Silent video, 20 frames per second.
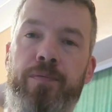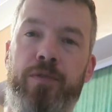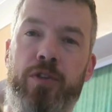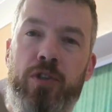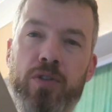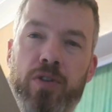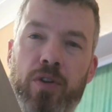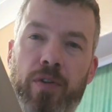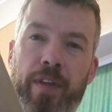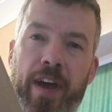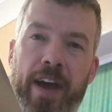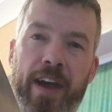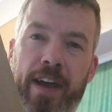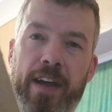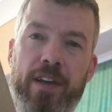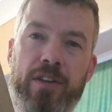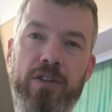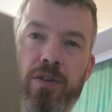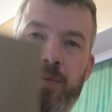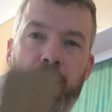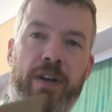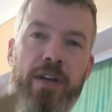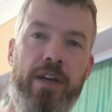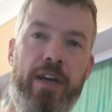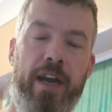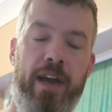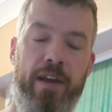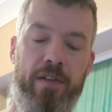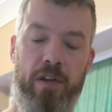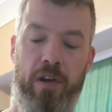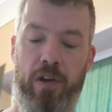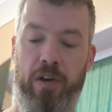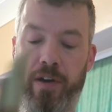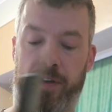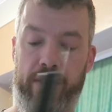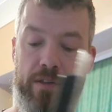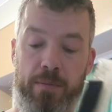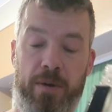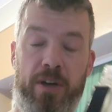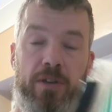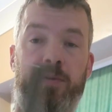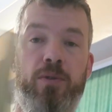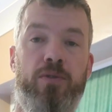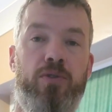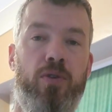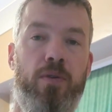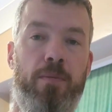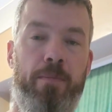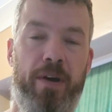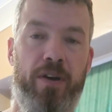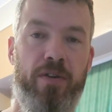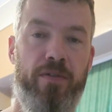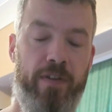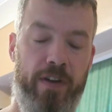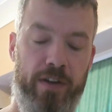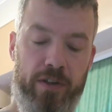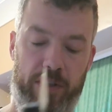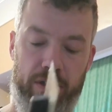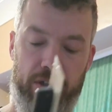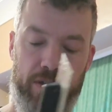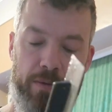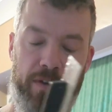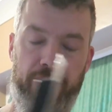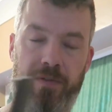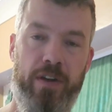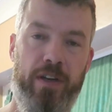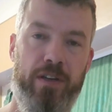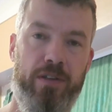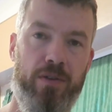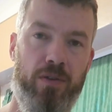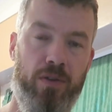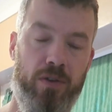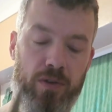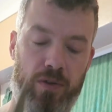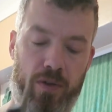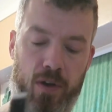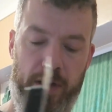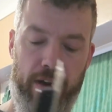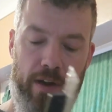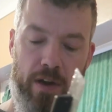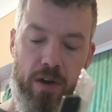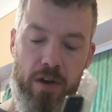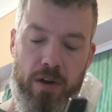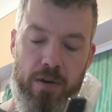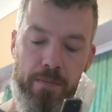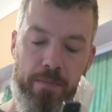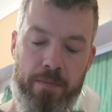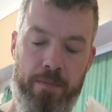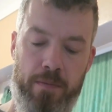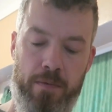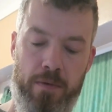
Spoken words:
Just on that edge where you're getting the lines. Might as well do it on both edges, to be fair. It's not going to do it any harm.